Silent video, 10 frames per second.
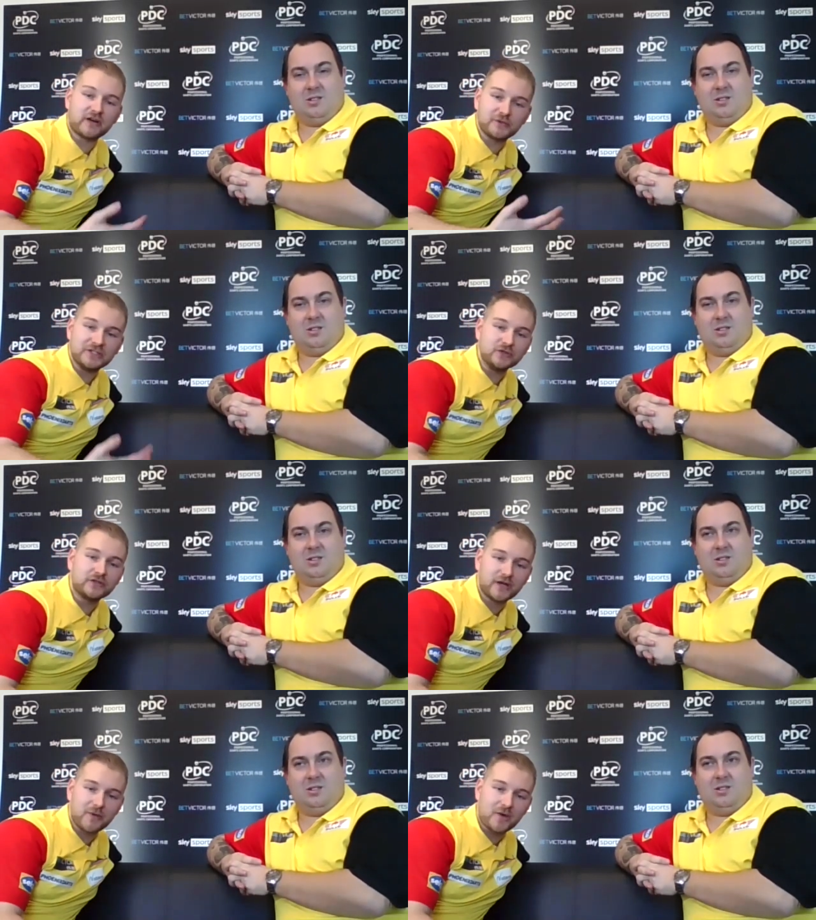Speaker 1: I've been
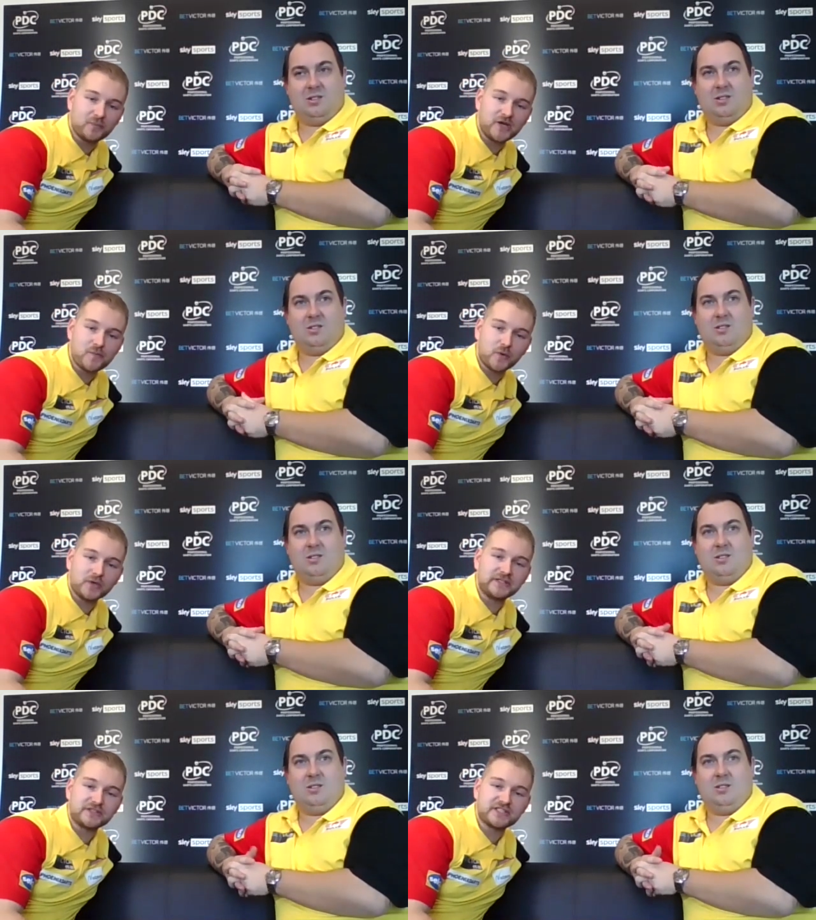looking about people,
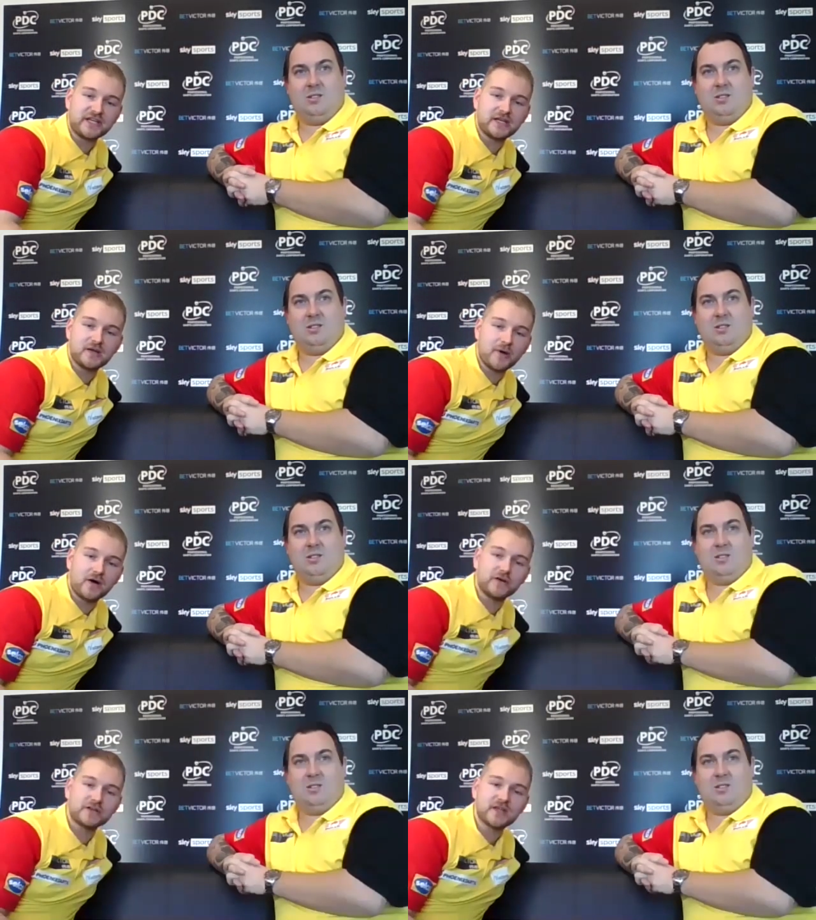what they're saying
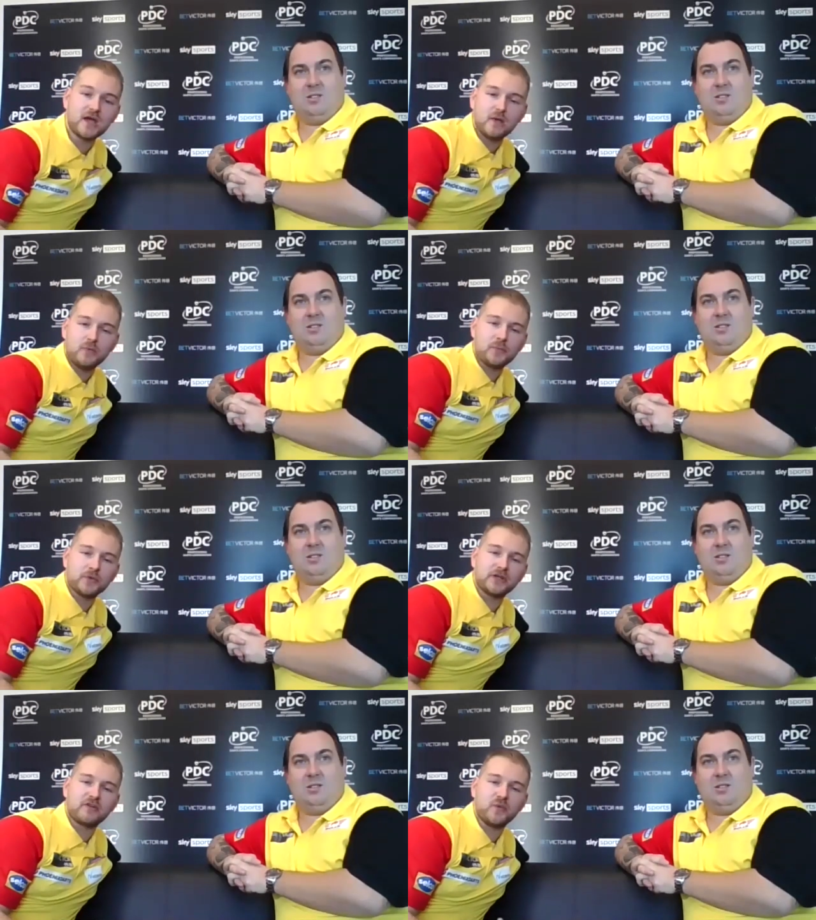about us
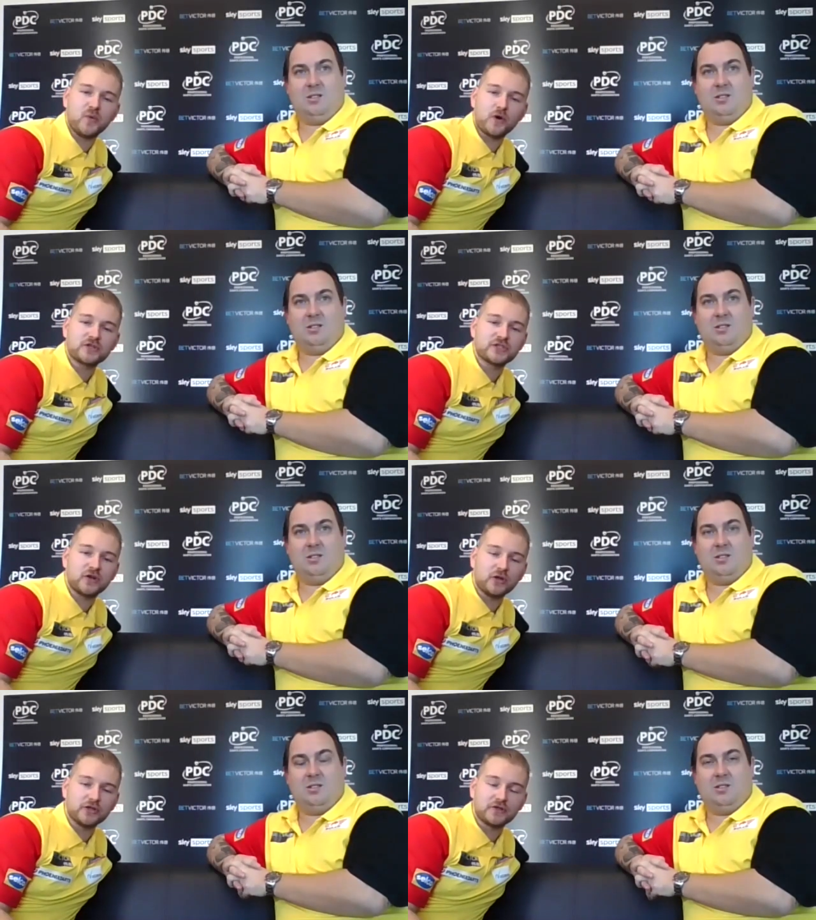people that have been watching
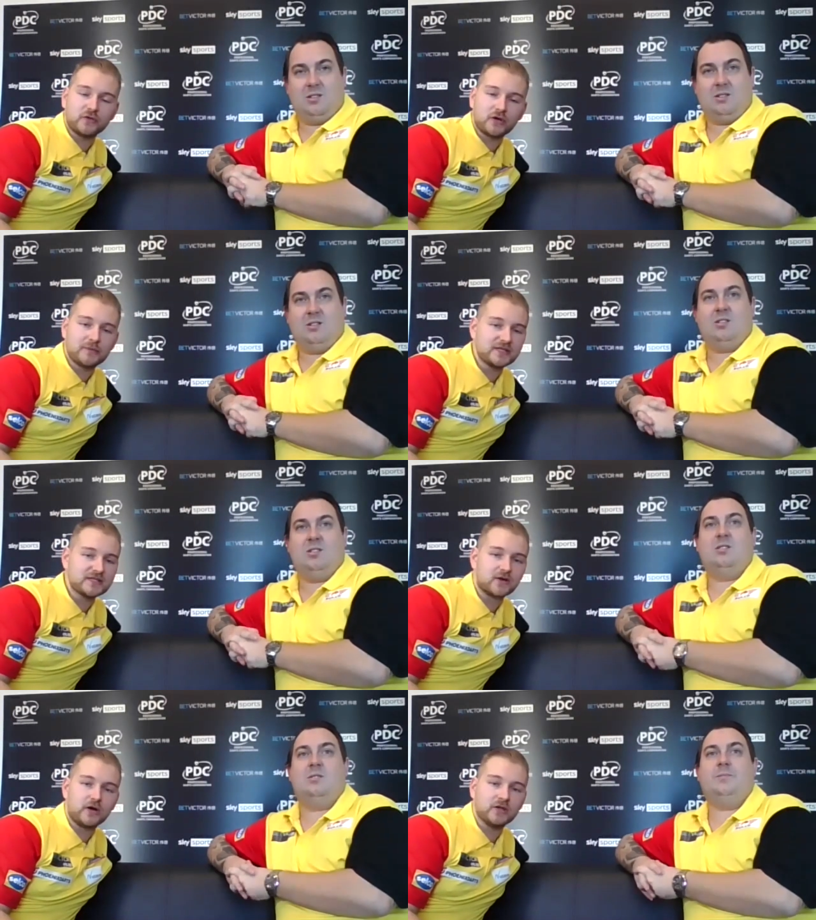all the
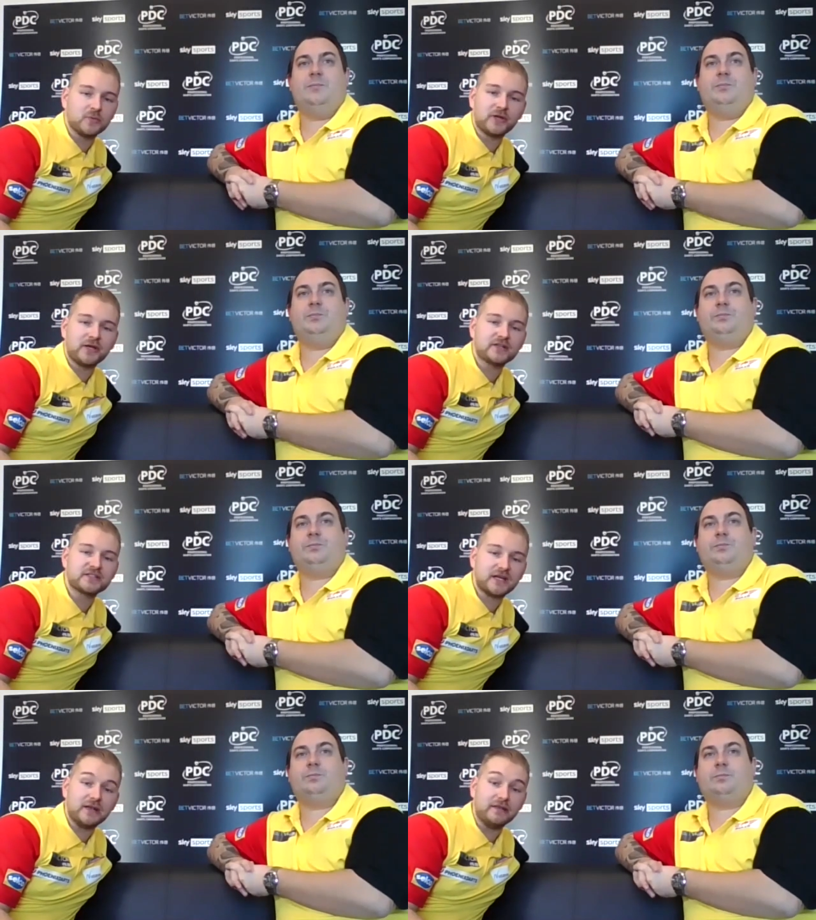tournaments, all the
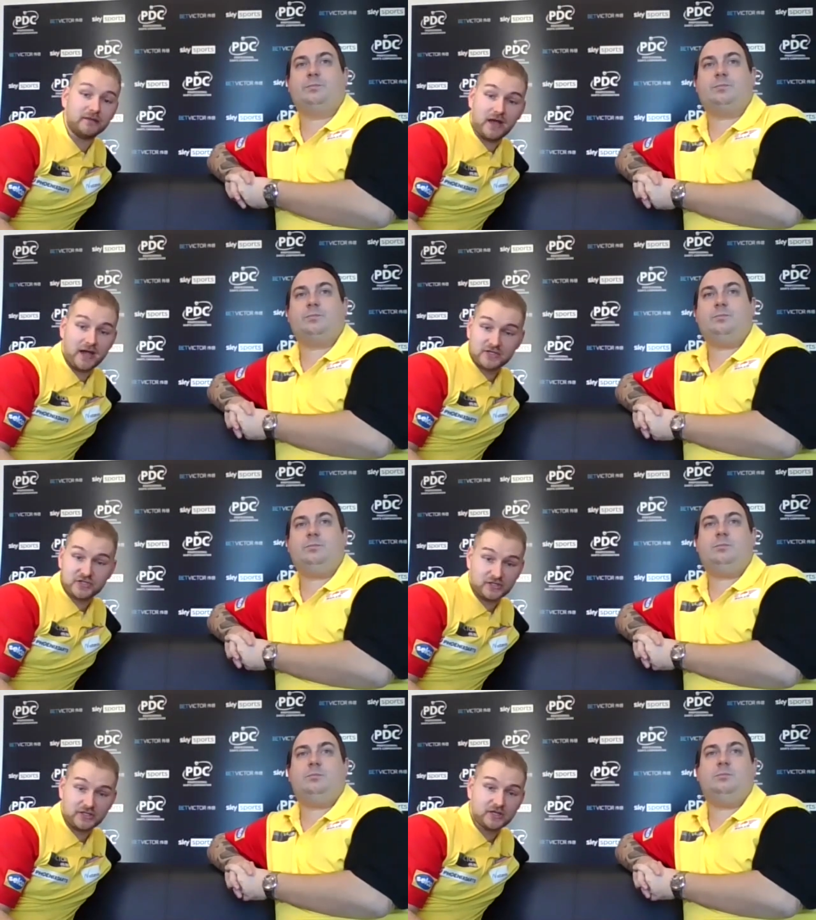players, and
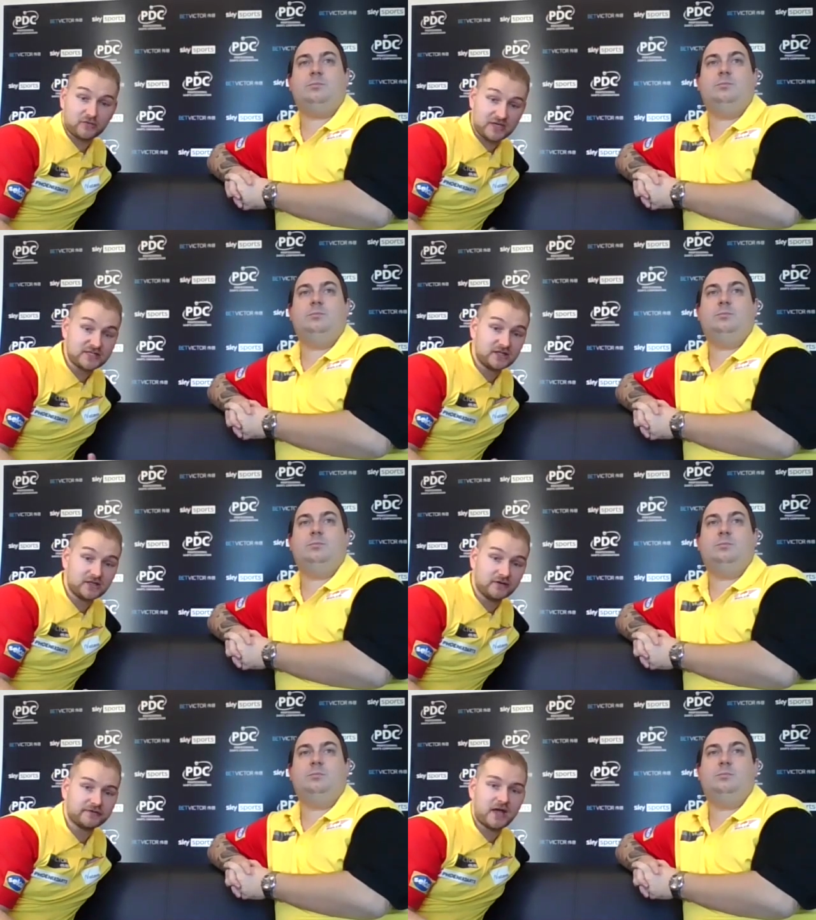actually, crazy
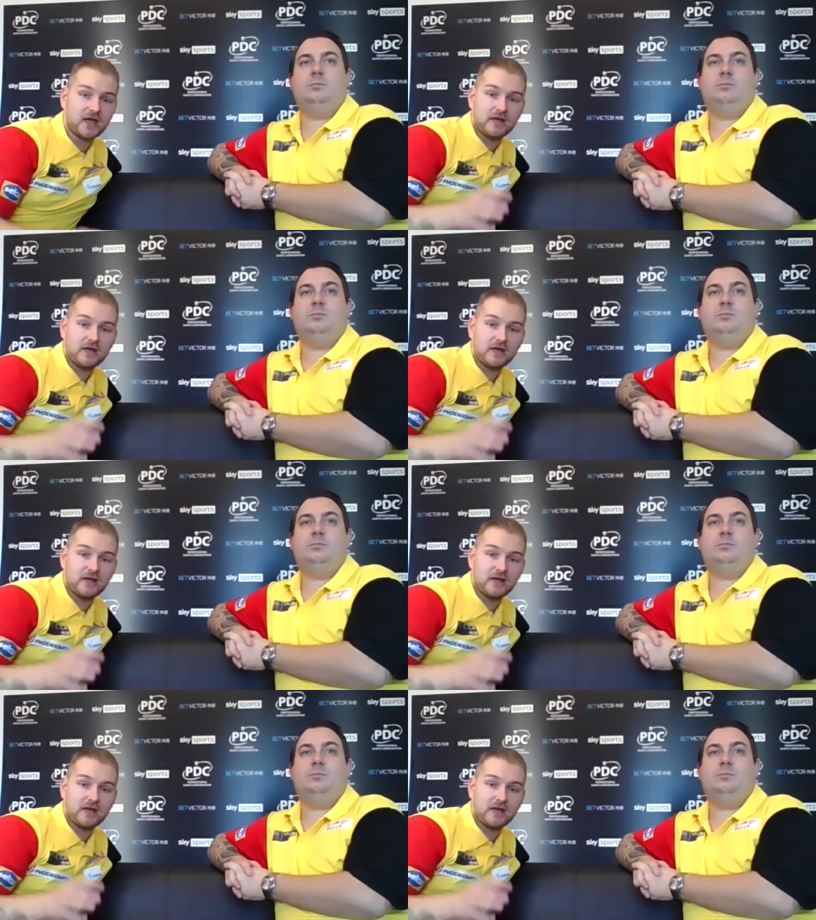enough,